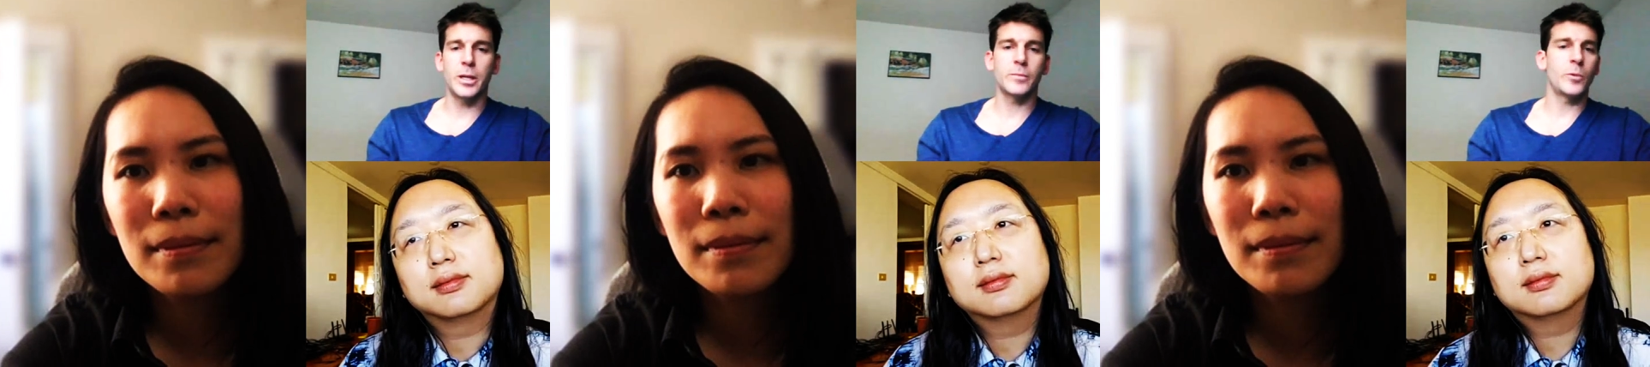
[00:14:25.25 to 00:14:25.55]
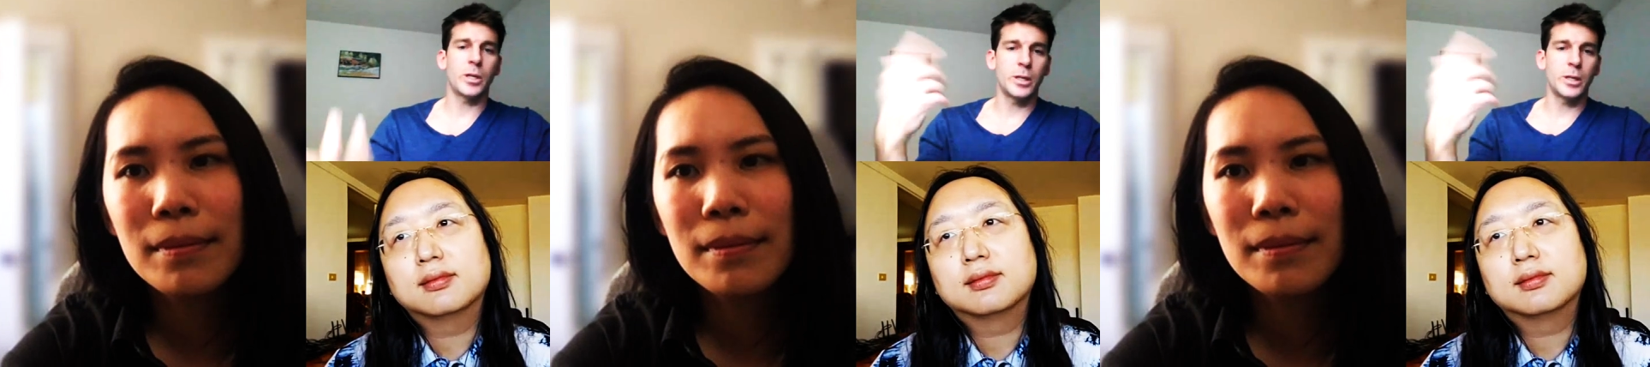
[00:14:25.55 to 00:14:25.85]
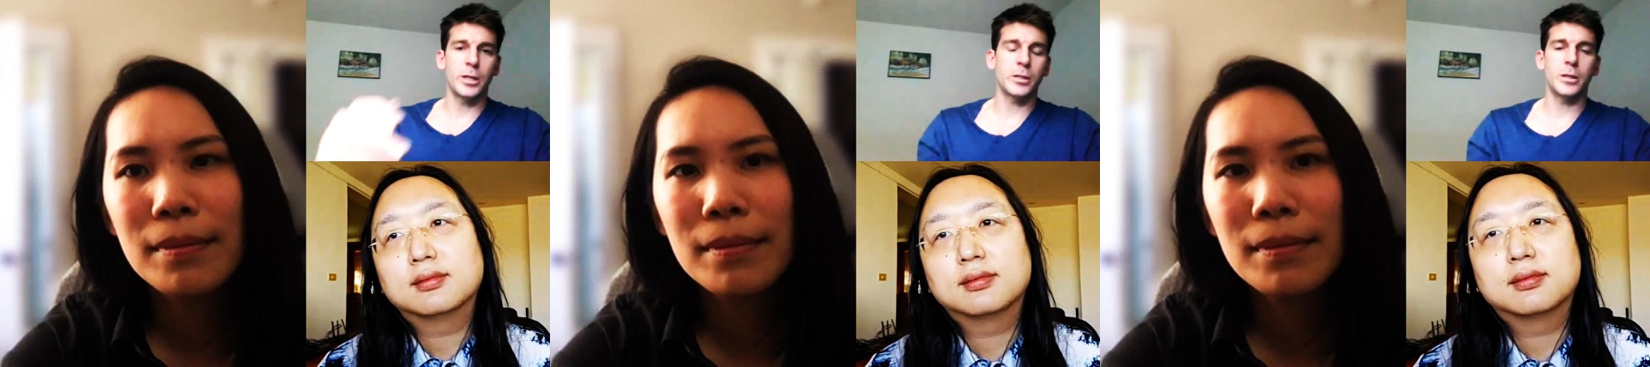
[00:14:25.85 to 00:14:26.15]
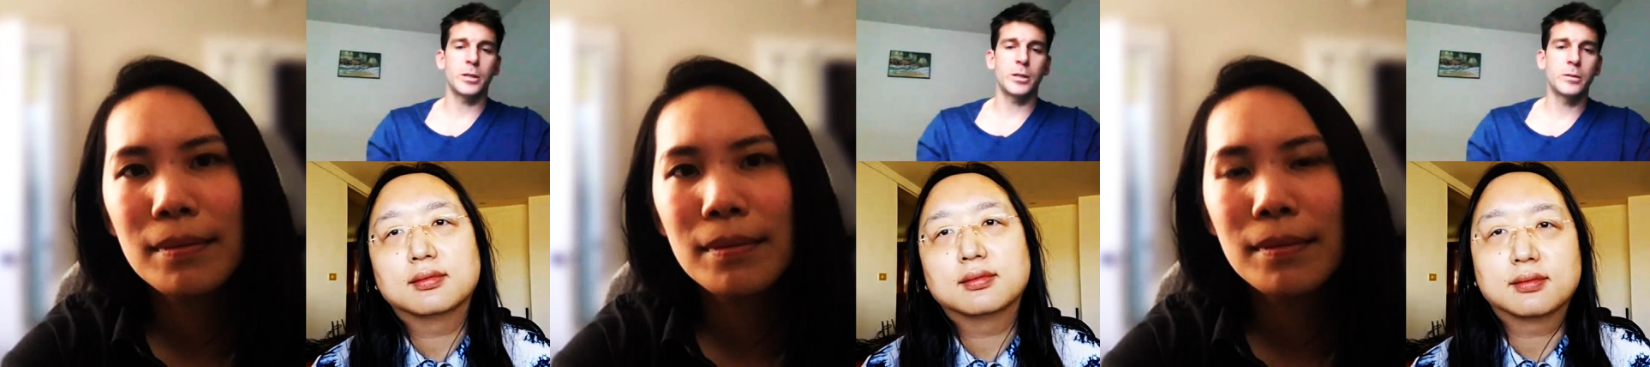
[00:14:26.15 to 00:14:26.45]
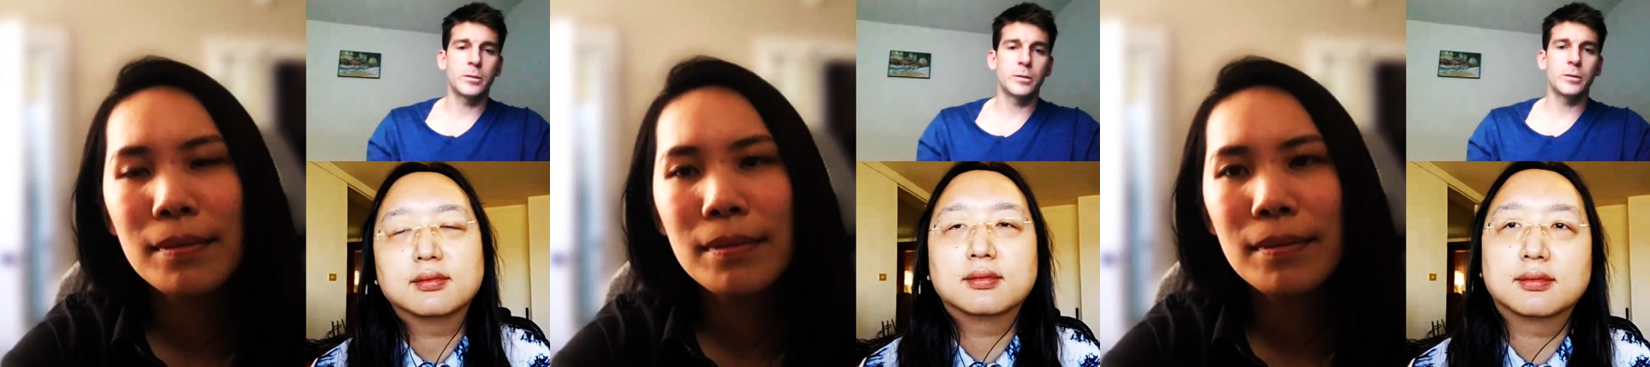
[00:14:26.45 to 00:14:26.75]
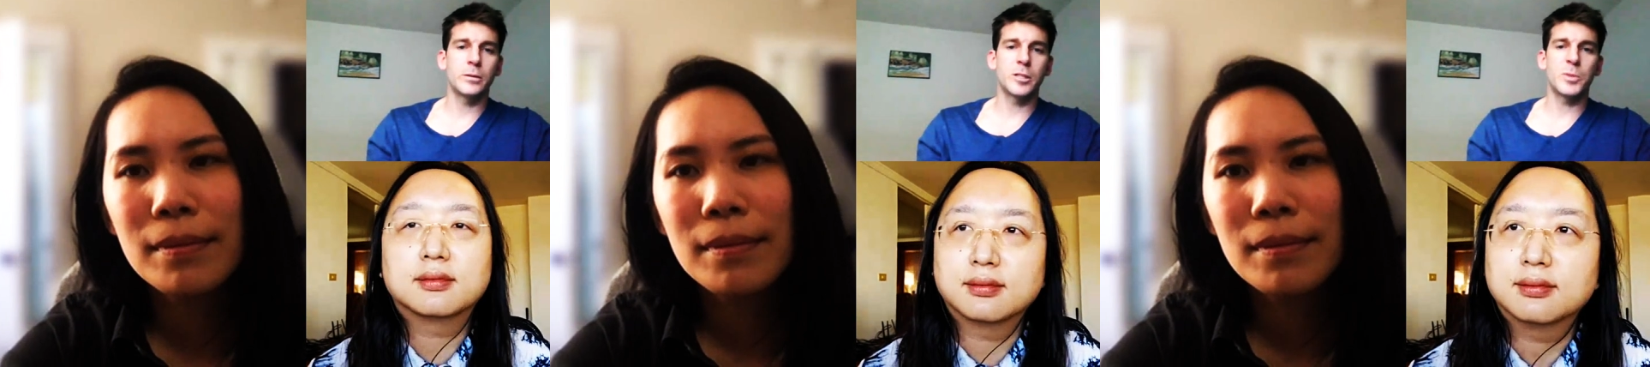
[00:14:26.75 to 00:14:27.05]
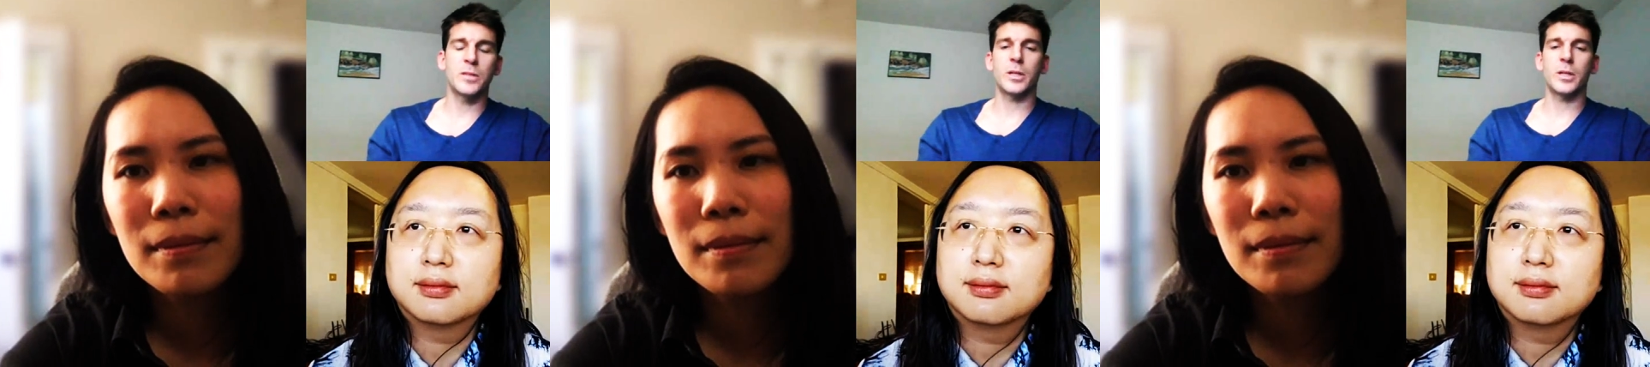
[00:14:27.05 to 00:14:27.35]
Speaker 1: and then we can get into the
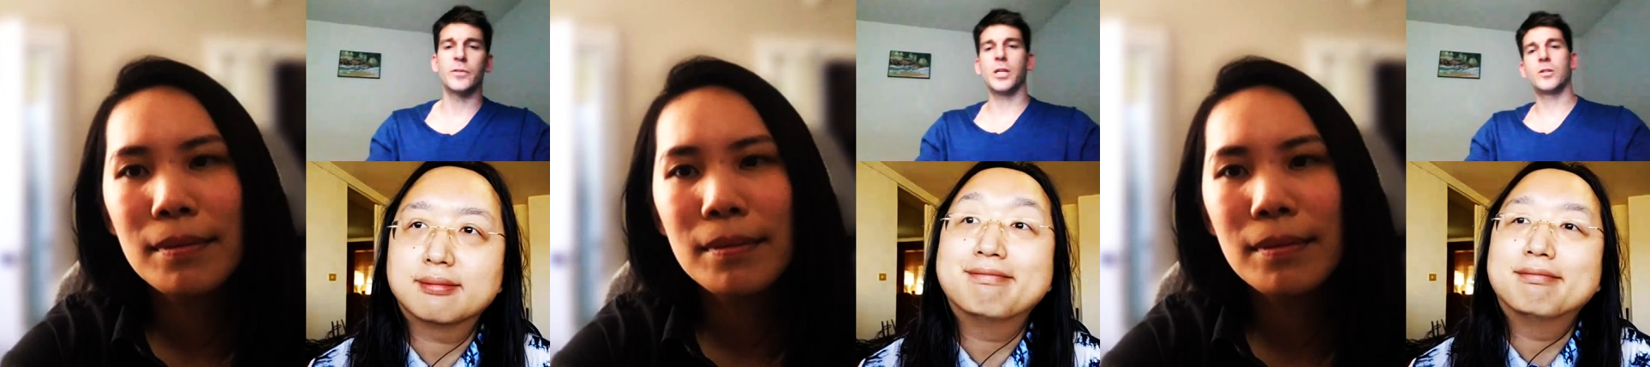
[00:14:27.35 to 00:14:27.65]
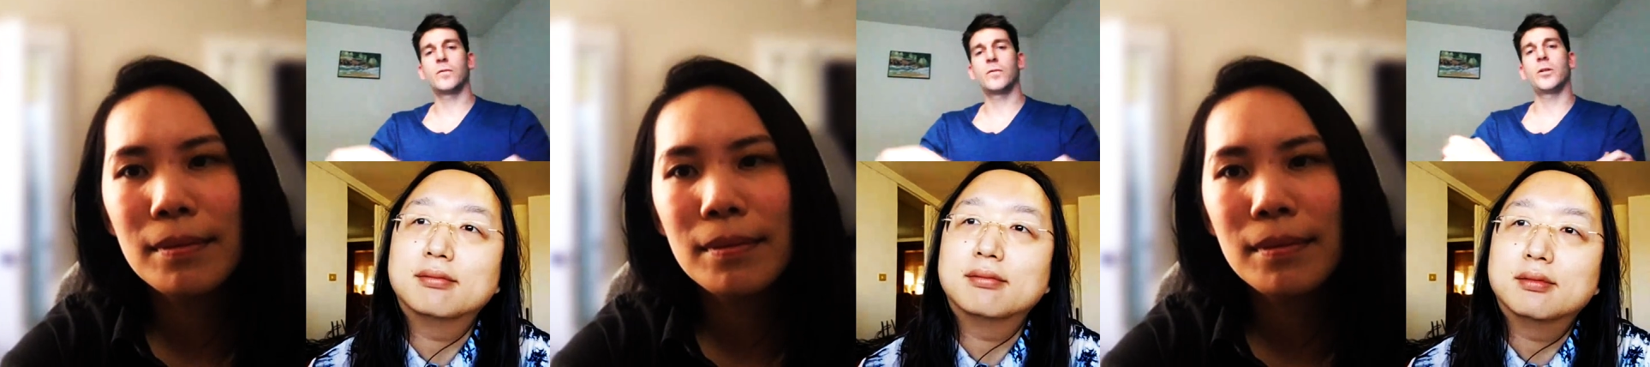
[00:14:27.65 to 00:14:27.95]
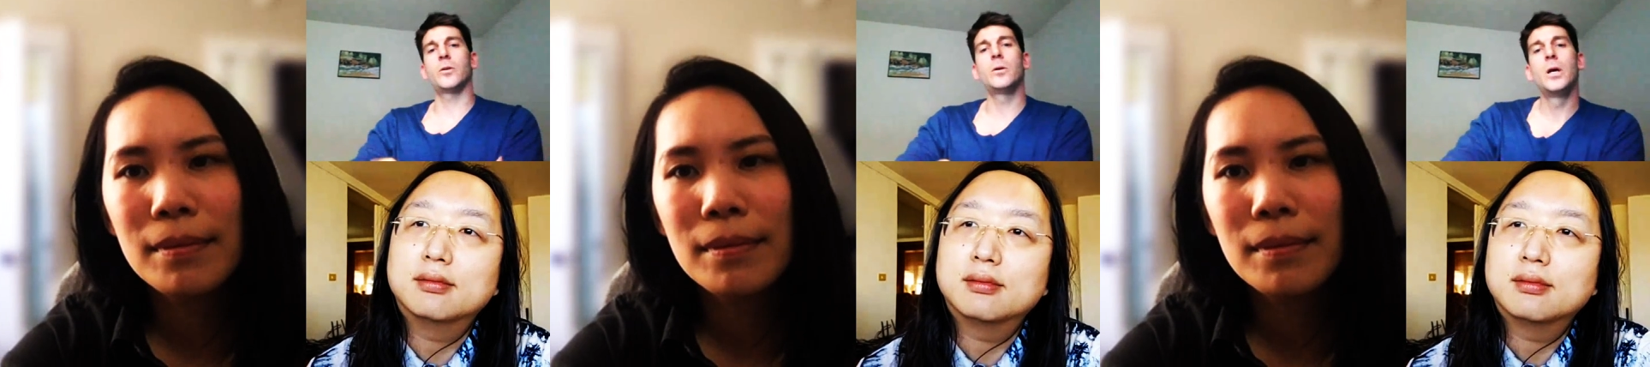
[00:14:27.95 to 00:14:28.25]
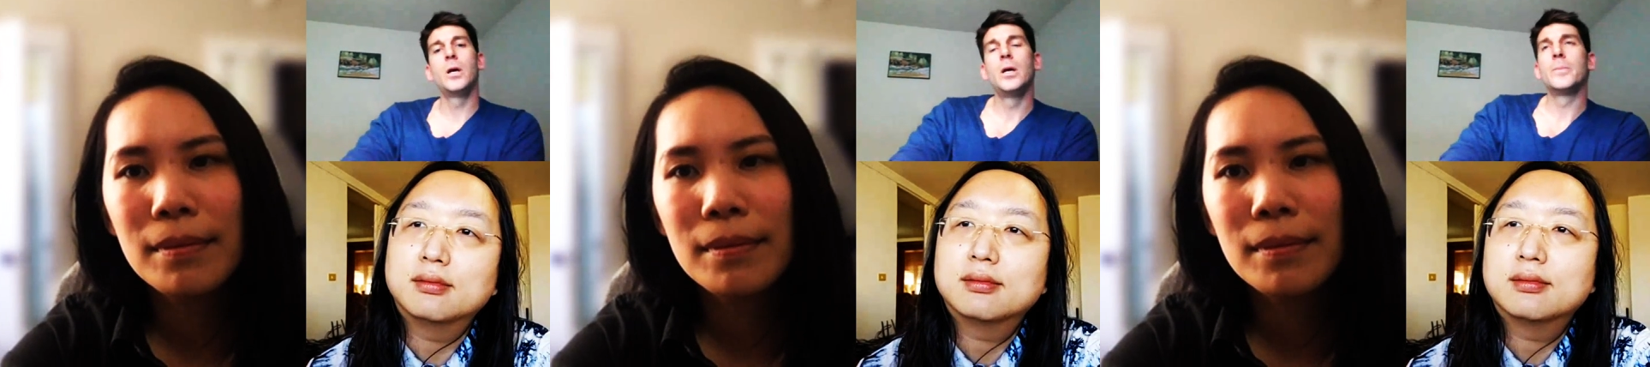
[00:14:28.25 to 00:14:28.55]
a specific invitation for you.